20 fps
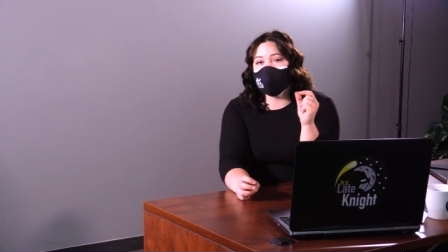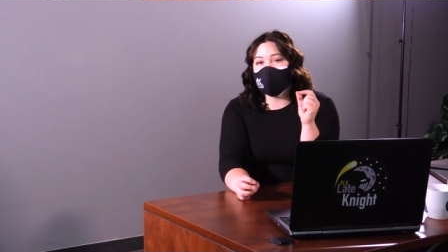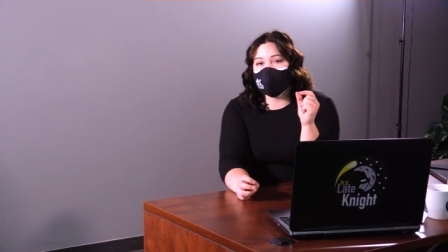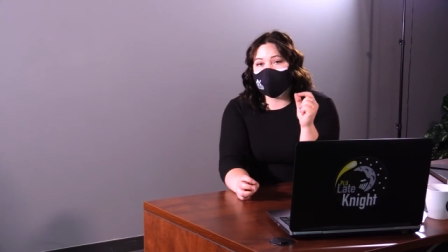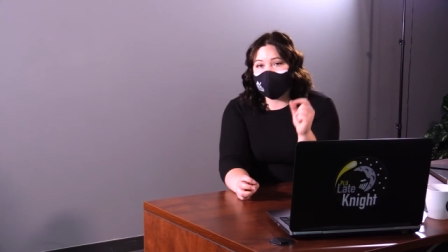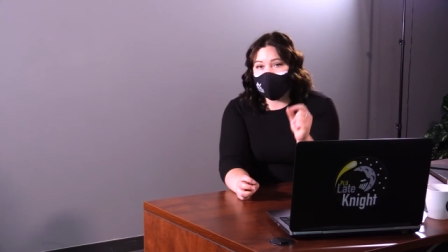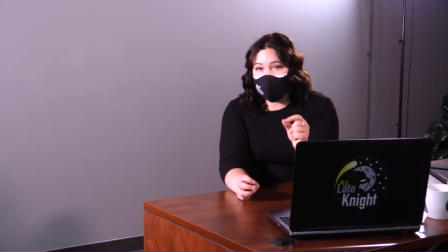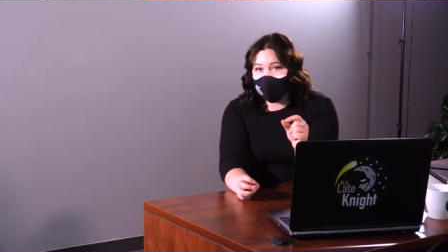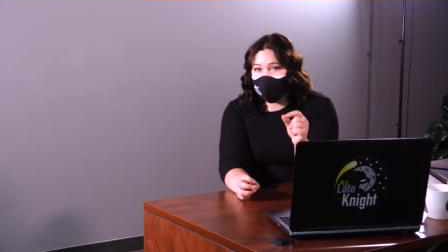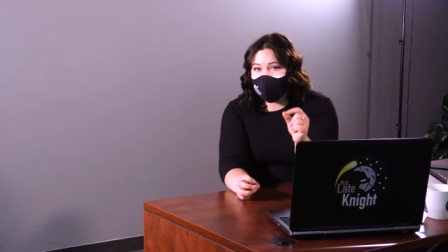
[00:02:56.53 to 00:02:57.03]

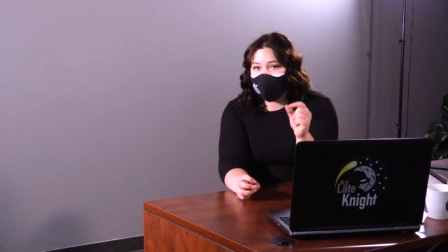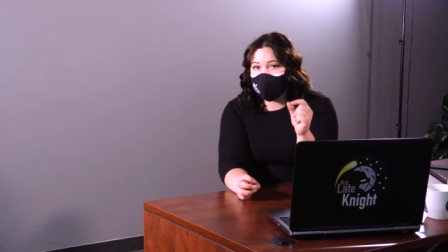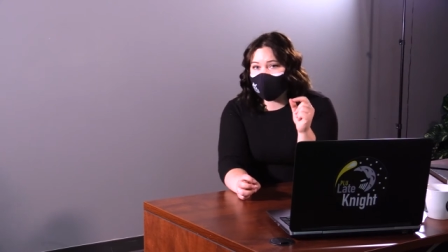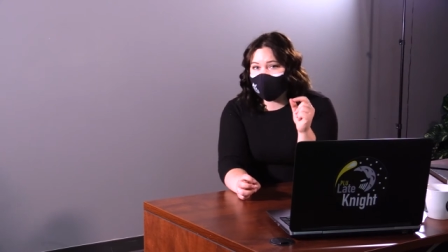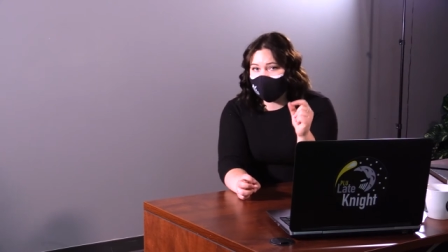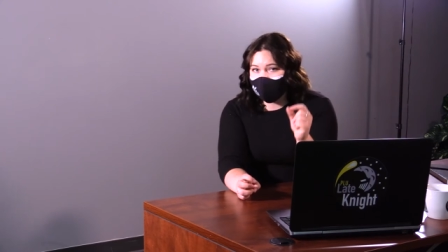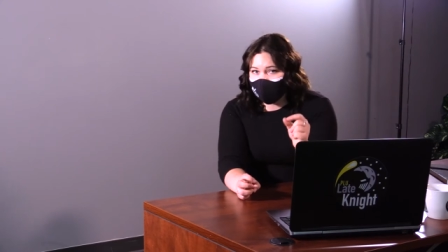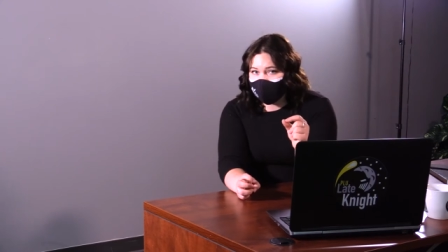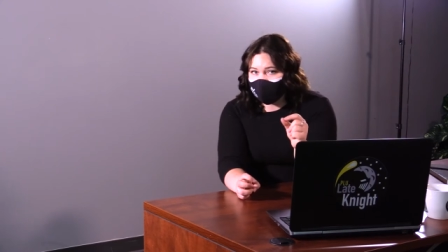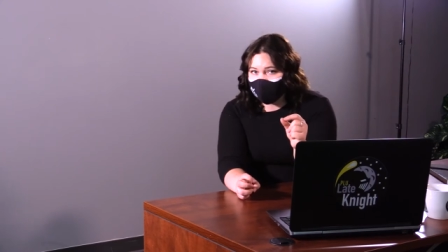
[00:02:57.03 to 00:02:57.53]

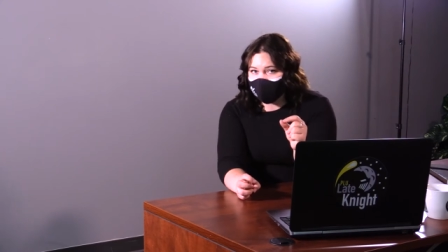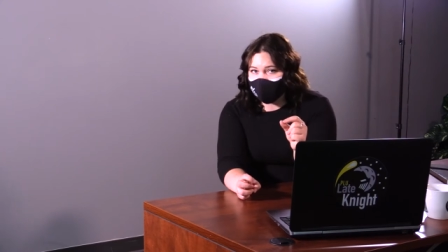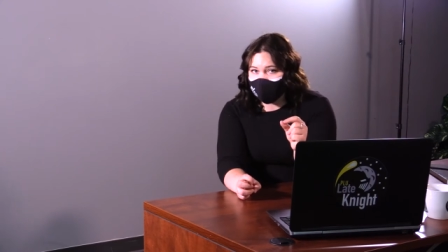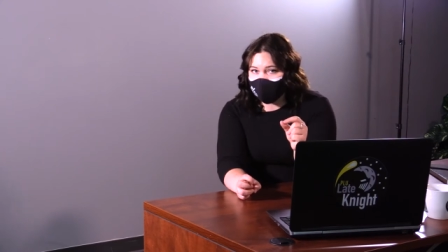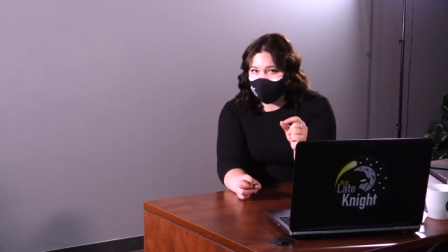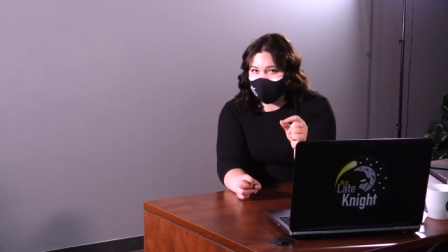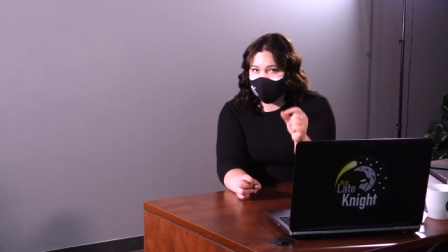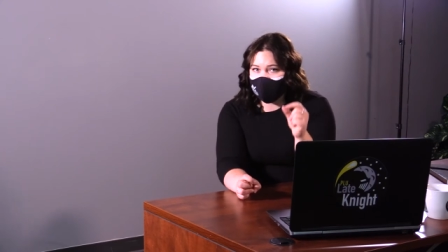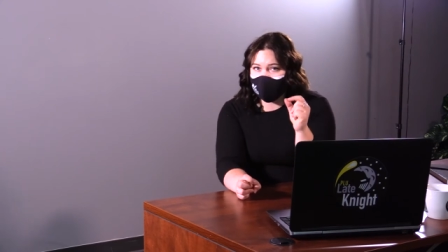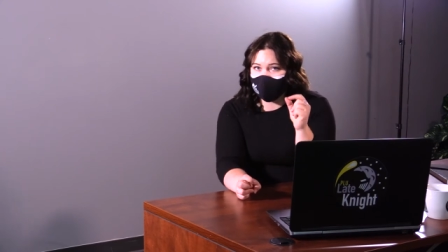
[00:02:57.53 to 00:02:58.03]
important
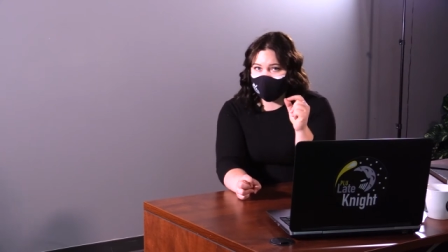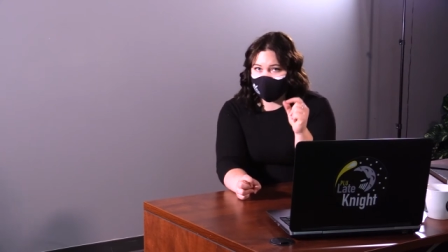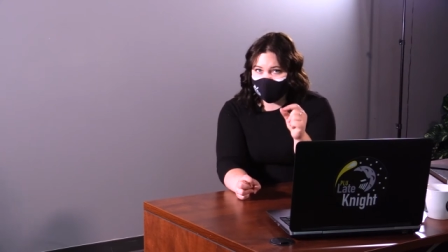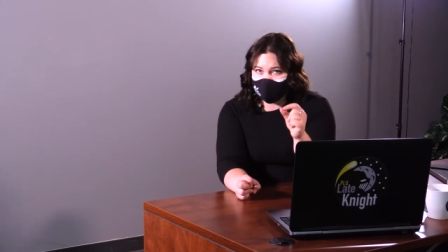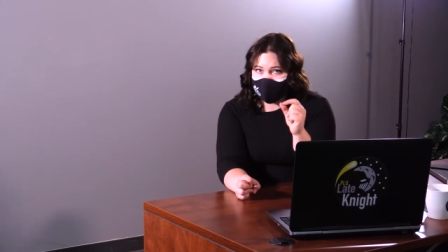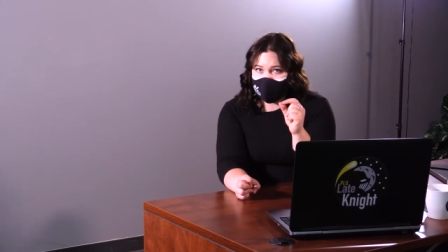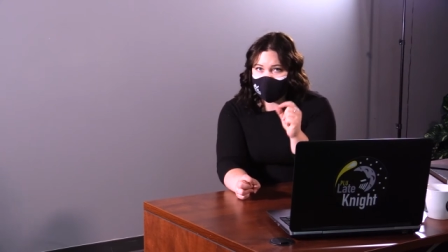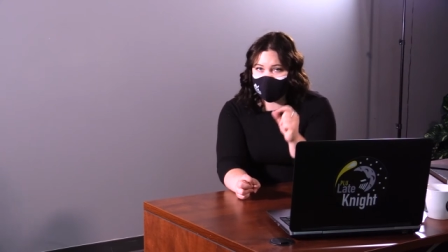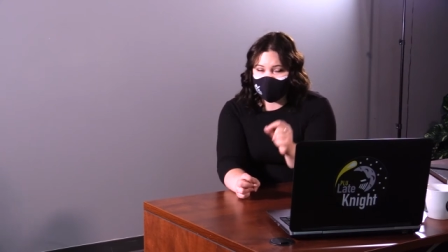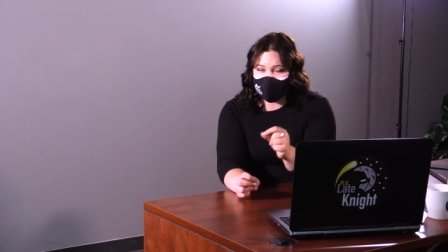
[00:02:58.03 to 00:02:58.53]
interviews in
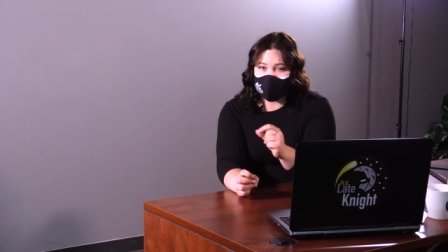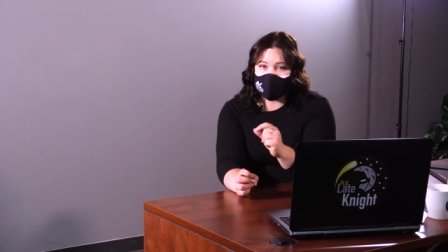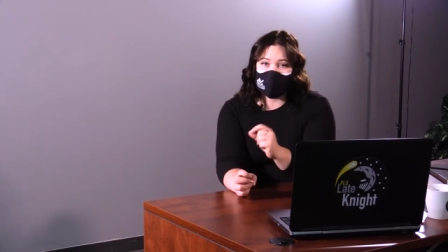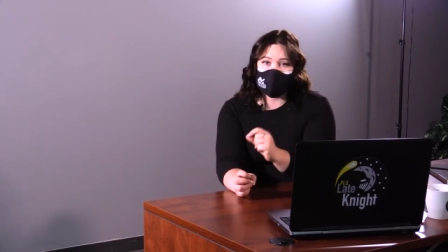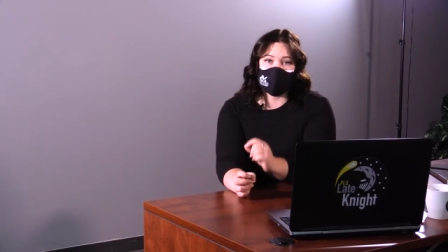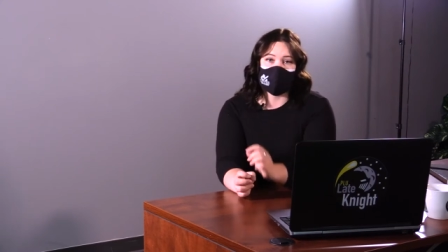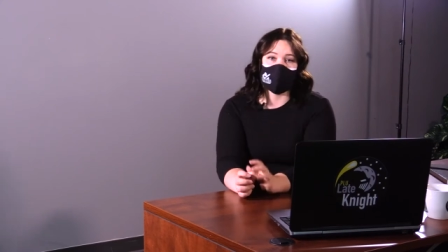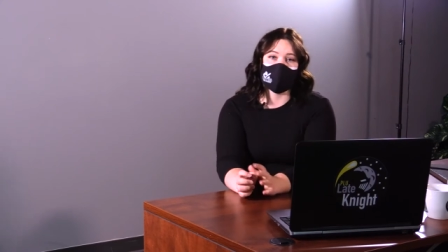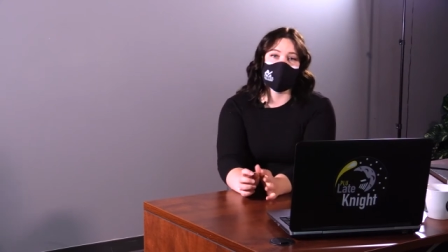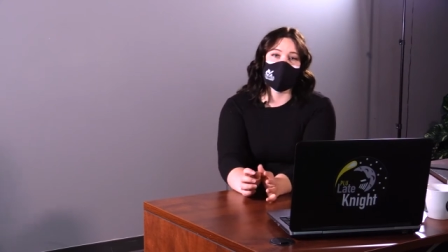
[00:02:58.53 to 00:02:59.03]
British royalty